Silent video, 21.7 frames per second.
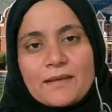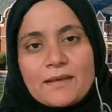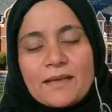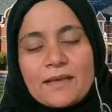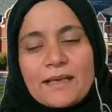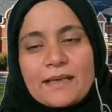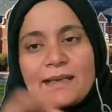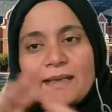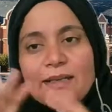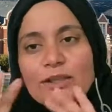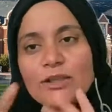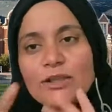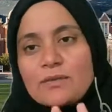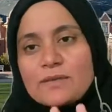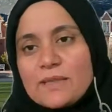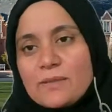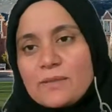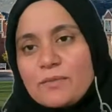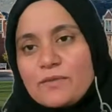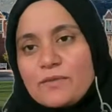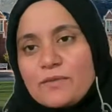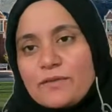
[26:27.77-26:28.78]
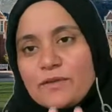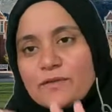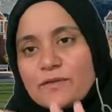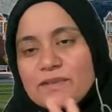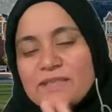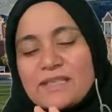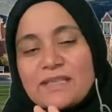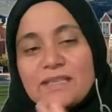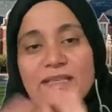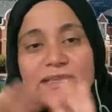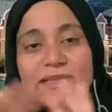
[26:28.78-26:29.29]
And I know some of you have
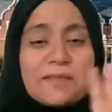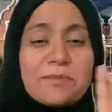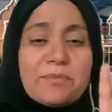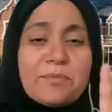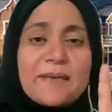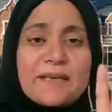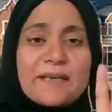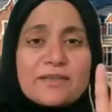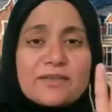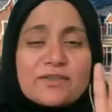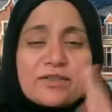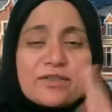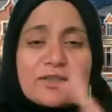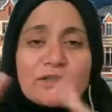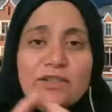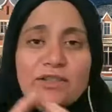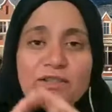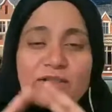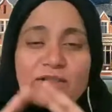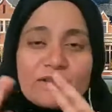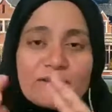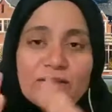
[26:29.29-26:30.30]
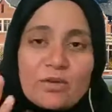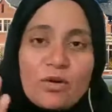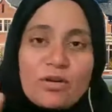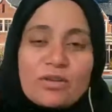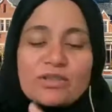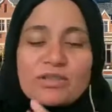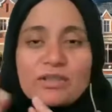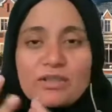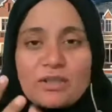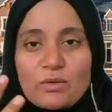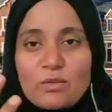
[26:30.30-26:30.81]
said it depends on, the
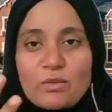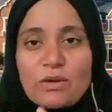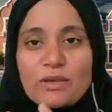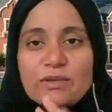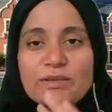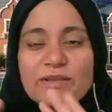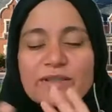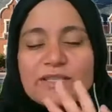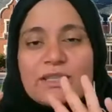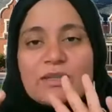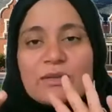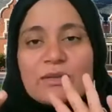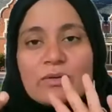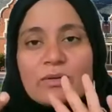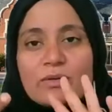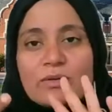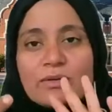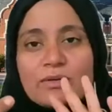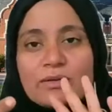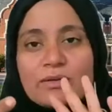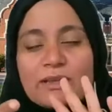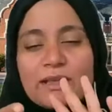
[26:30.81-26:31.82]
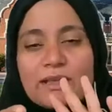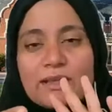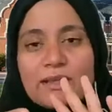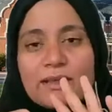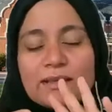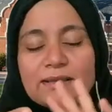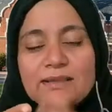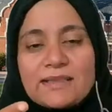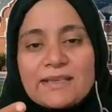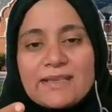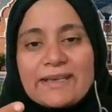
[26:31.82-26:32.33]
cost, the quality, or the
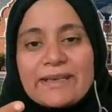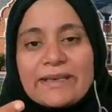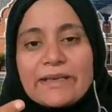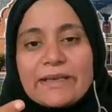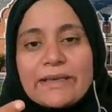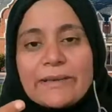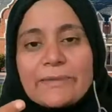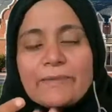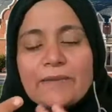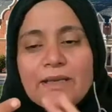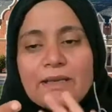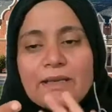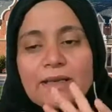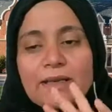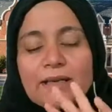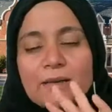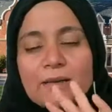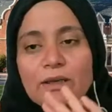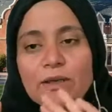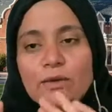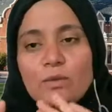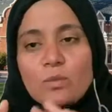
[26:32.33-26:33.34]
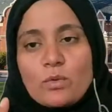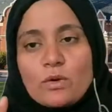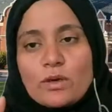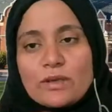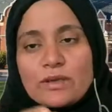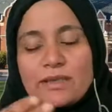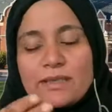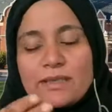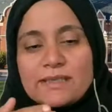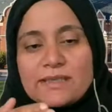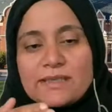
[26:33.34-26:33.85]
time around what
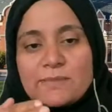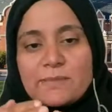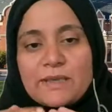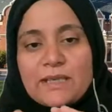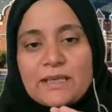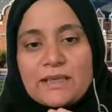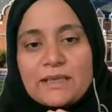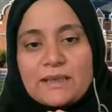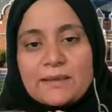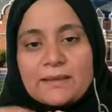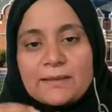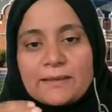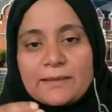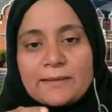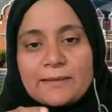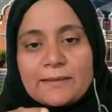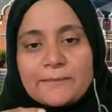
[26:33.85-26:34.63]
has been